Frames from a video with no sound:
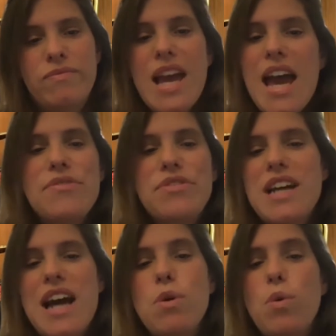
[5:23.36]
Every
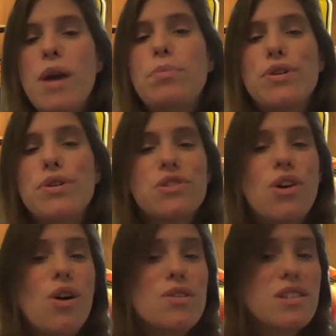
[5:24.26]
time a white person
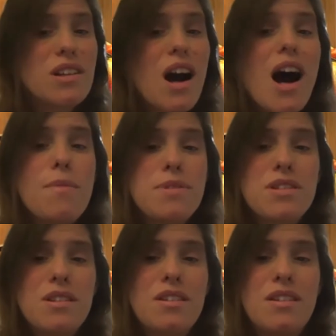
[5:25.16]
calls the
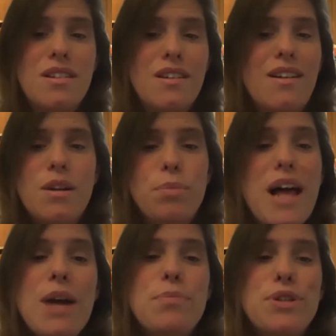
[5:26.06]
cops on a
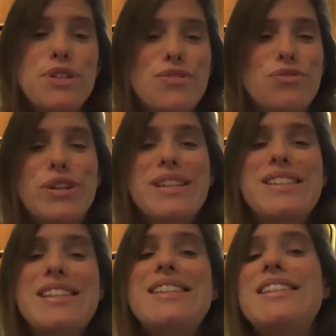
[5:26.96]
Black person for
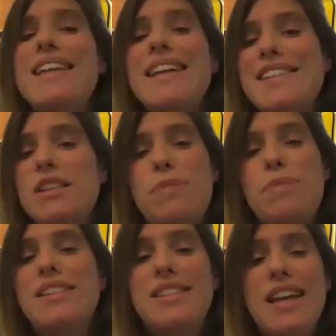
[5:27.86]
existing in a
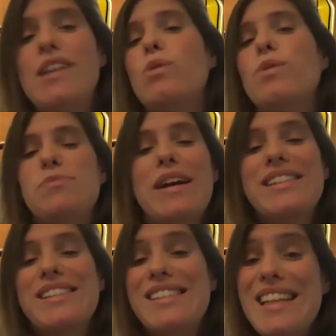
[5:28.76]
space they don't expect
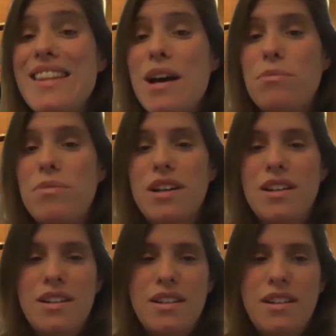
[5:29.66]
to see them,
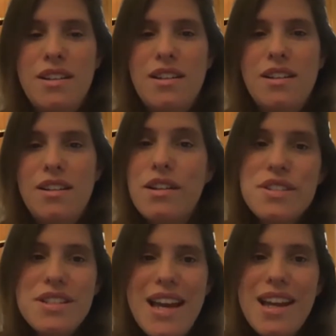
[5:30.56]
they're
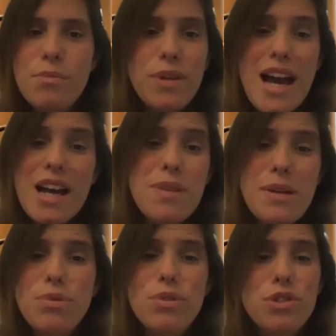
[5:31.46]
saying Black
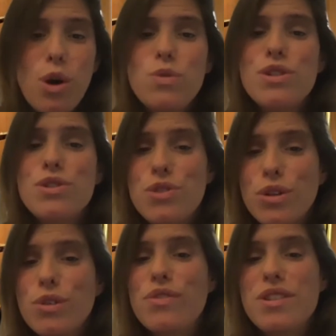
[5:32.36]
people don't
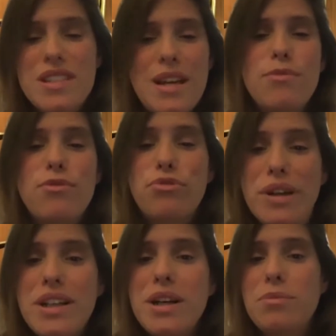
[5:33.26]
deserve the same
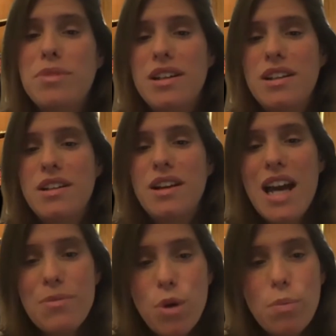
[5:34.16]
freedom
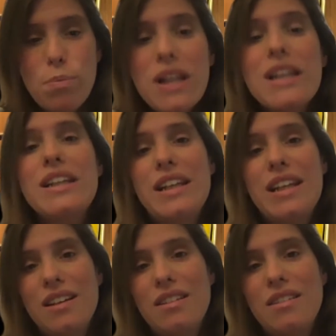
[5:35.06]
and mobility
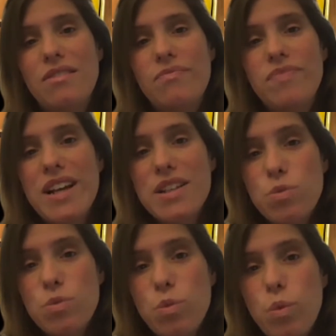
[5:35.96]
as
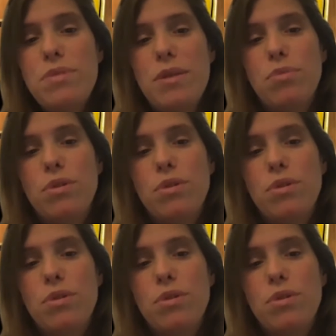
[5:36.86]
white people.